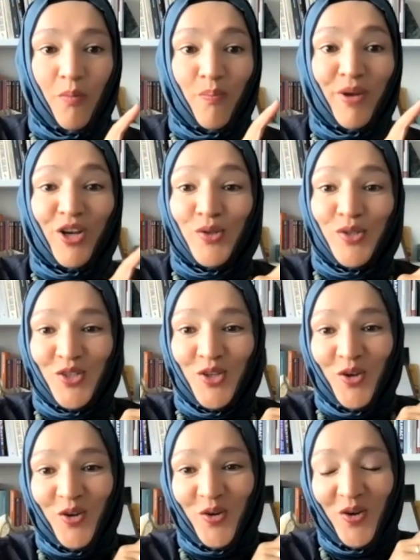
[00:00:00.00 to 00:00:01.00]
but
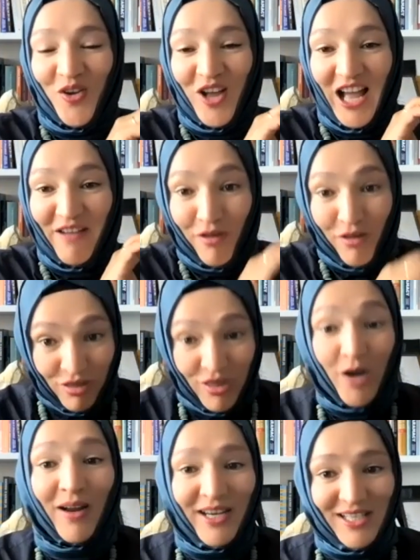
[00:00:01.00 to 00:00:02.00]
also have a
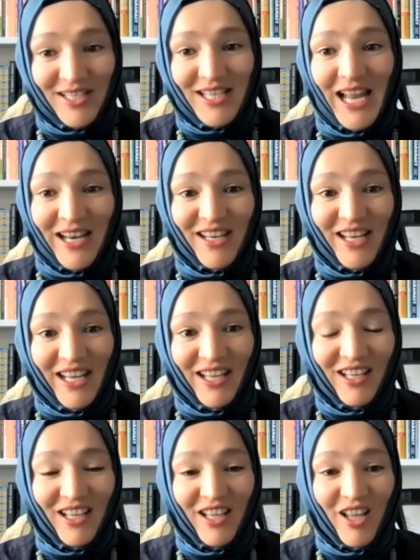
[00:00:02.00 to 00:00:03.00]
thorough understanding